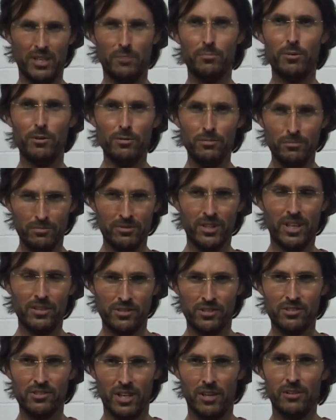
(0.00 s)
people
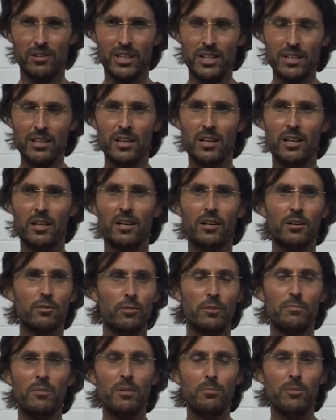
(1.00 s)
necessarily.
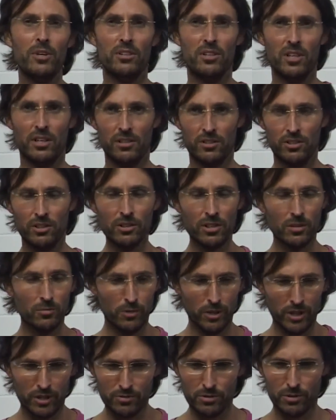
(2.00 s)
Remember that you can
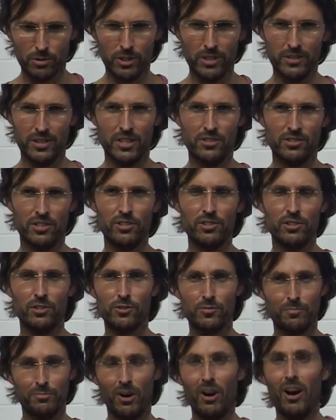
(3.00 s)
work through all of these
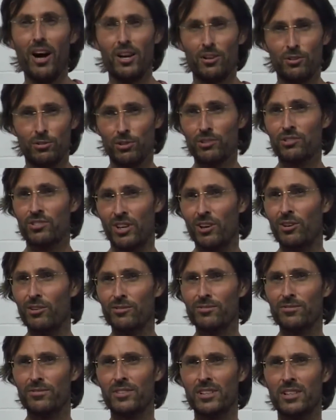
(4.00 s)
issues by yourself.
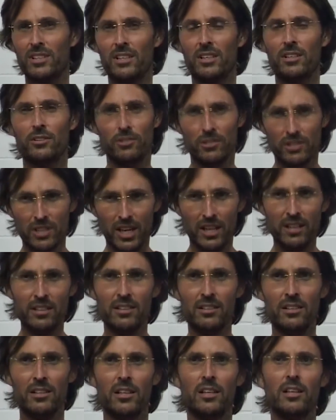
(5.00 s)
You can,
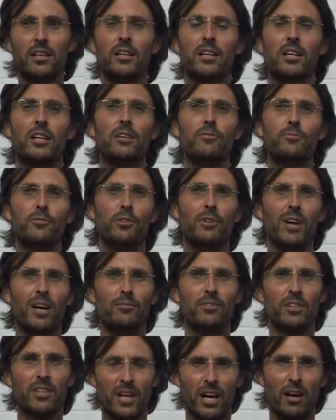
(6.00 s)
if you
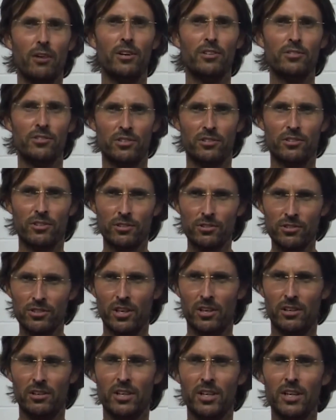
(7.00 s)
have the courage to do
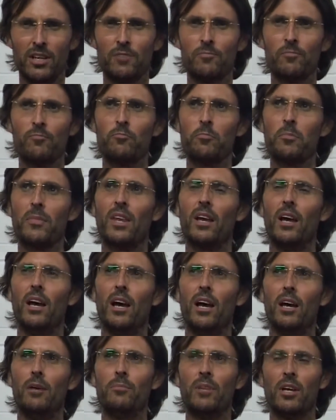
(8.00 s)
so.
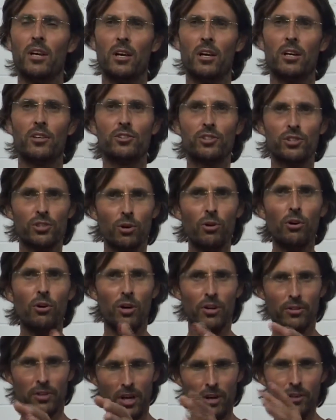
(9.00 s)
And
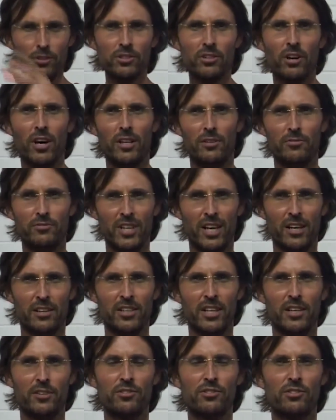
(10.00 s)
sure, those kind of
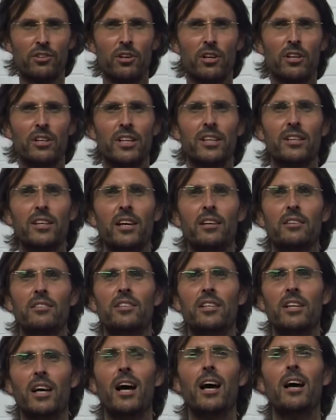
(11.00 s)
techniques certainly can
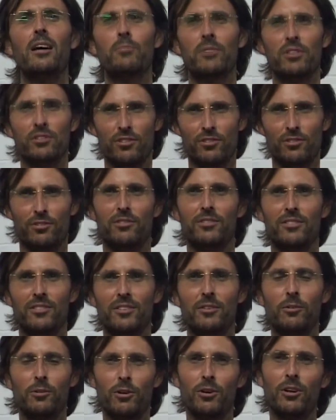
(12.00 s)
de-armor you
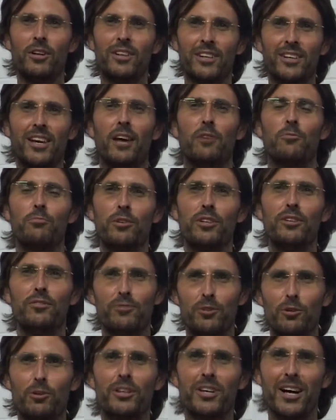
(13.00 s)
or get rid
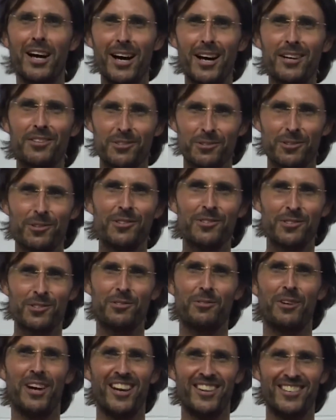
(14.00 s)
of your castle
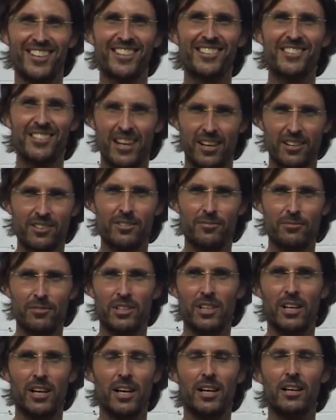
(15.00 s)
surrounding sex, if
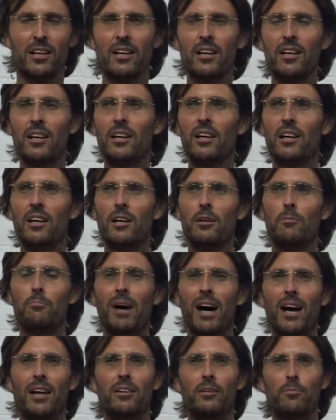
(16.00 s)
you like.
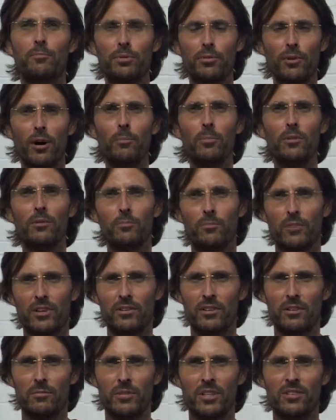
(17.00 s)
But the problem
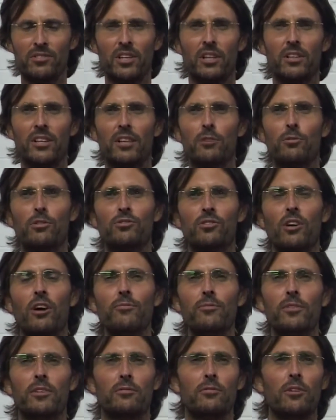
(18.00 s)
with them is that there is
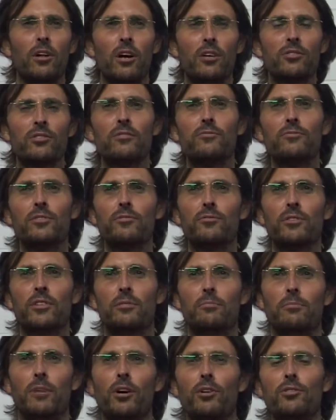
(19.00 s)
often lots of different
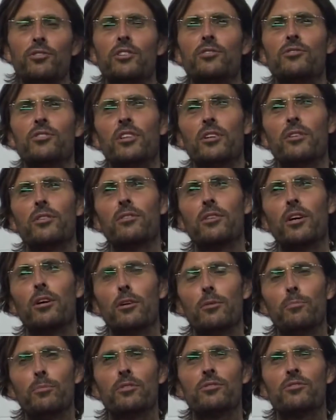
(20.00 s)
emotions in a
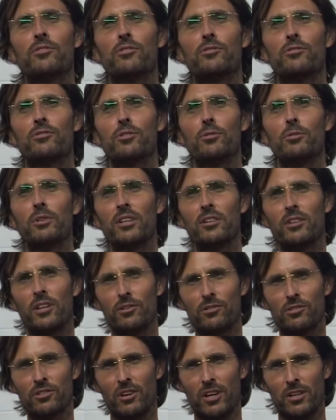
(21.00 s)
therapist who's doing
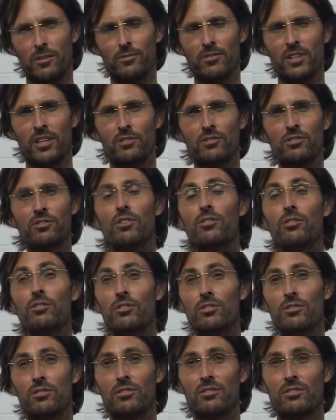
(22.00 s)
those kind of things to
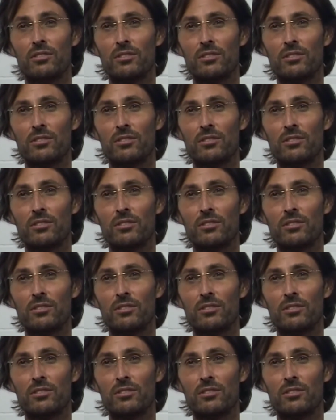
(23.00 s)
you.